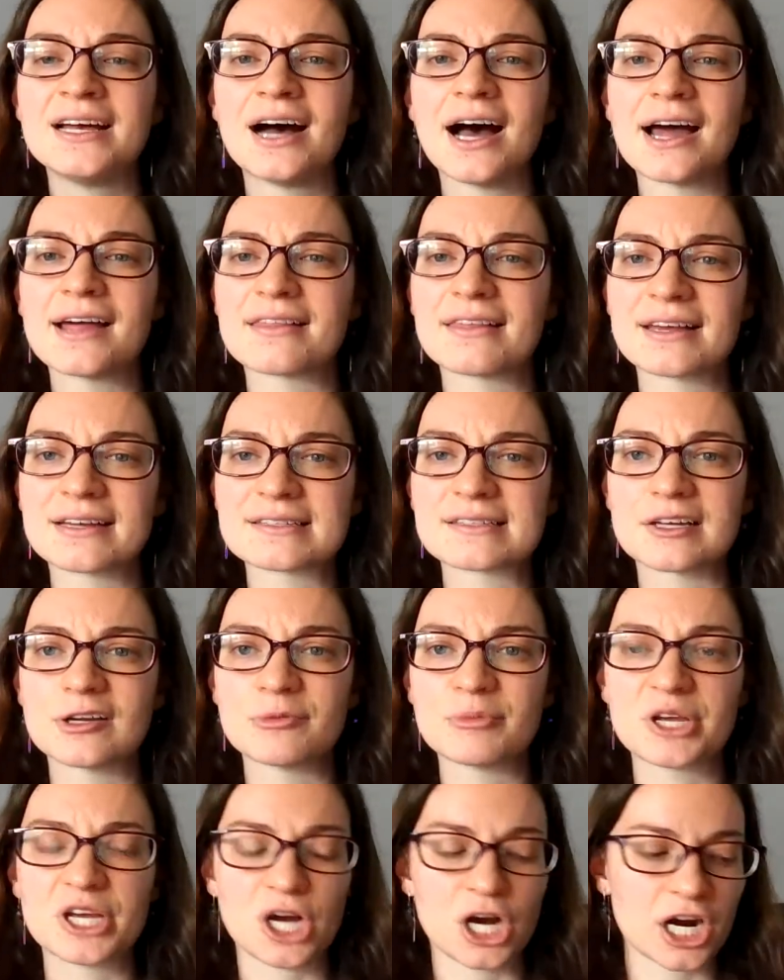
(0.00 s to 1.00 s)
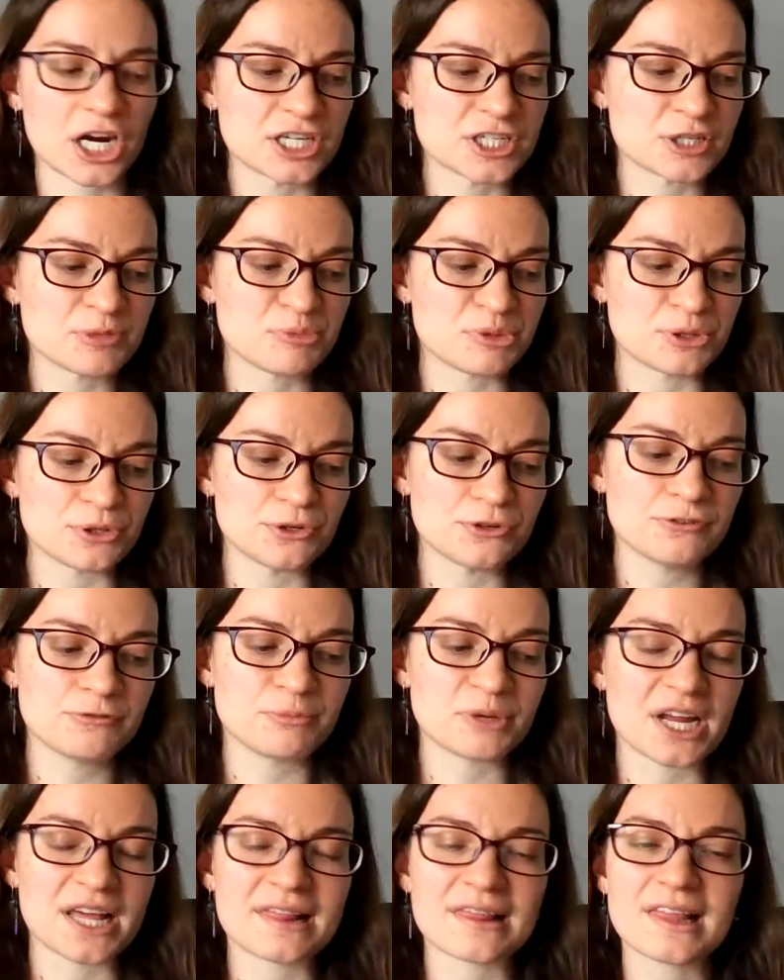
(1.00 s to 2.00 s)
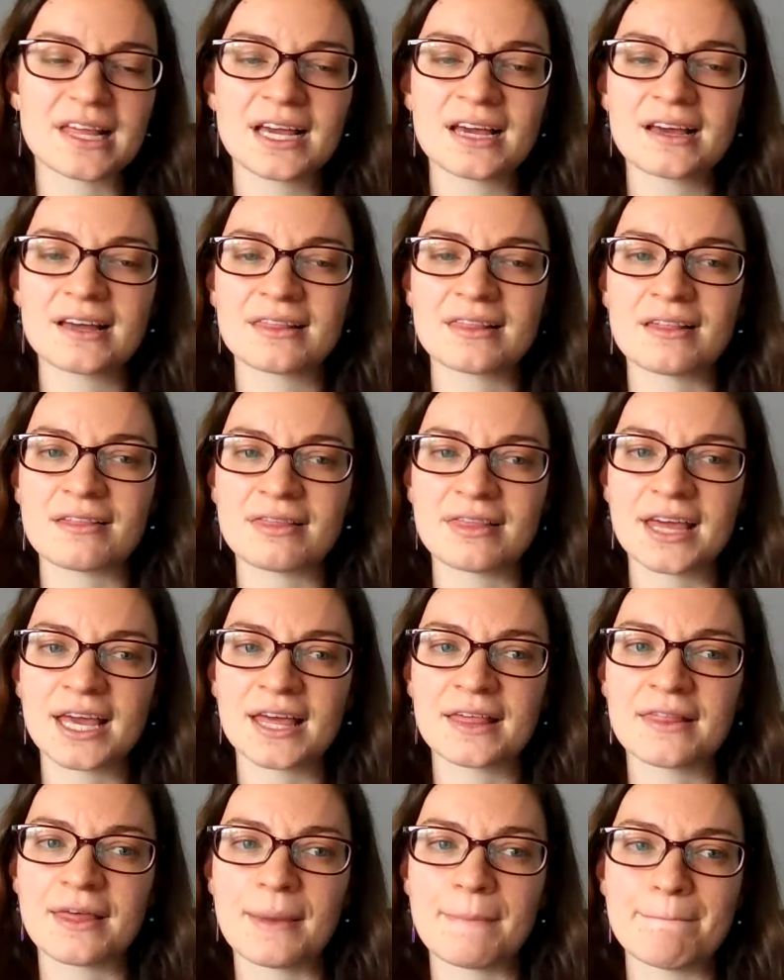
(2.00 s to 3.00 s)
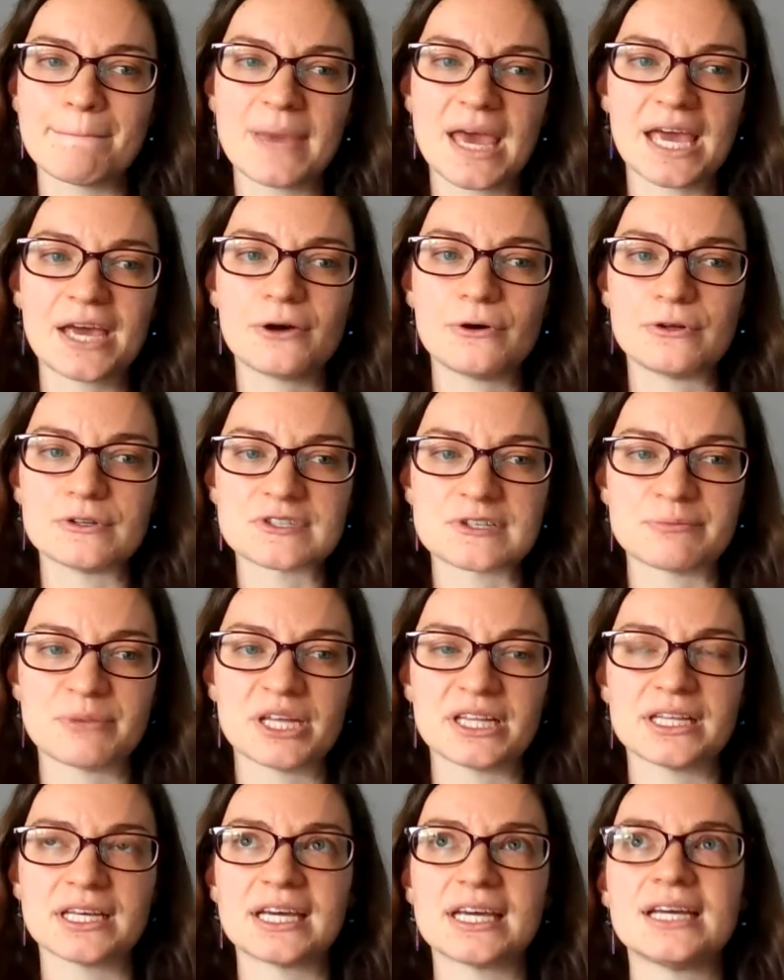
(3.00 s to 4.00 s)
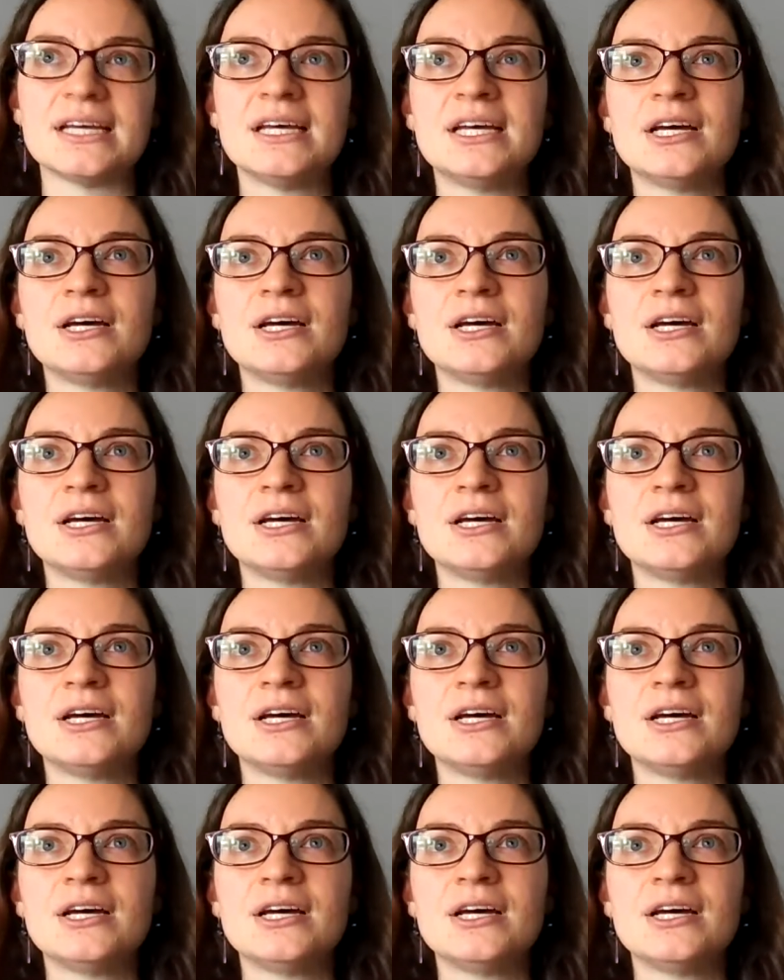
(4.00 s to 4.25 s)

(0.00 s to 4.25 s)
I think it's going to be hard to prove. But I think the thing that may ultimately